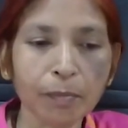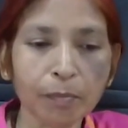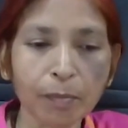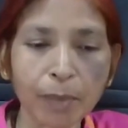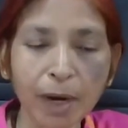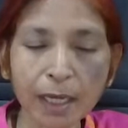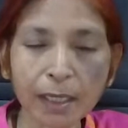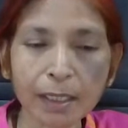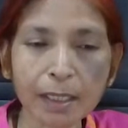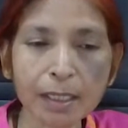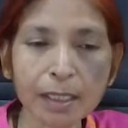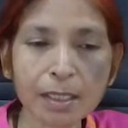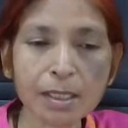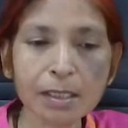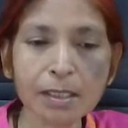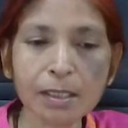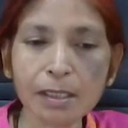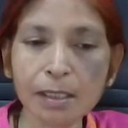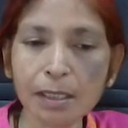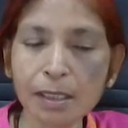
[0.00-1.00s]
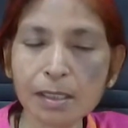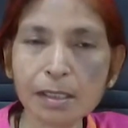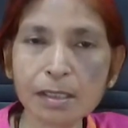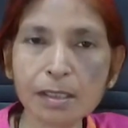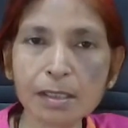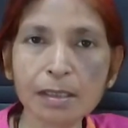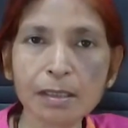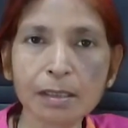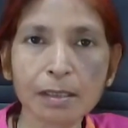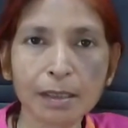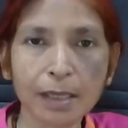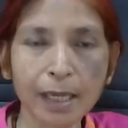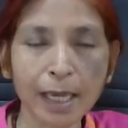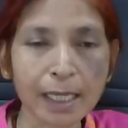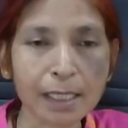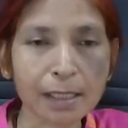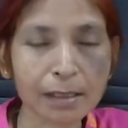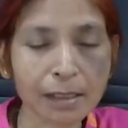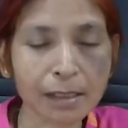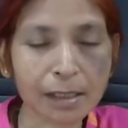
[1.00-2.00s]
market is
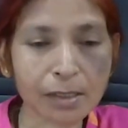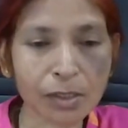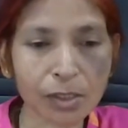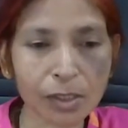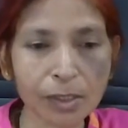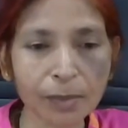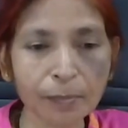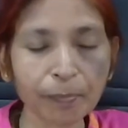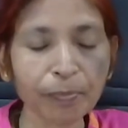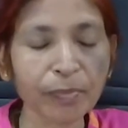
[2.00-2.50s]
exist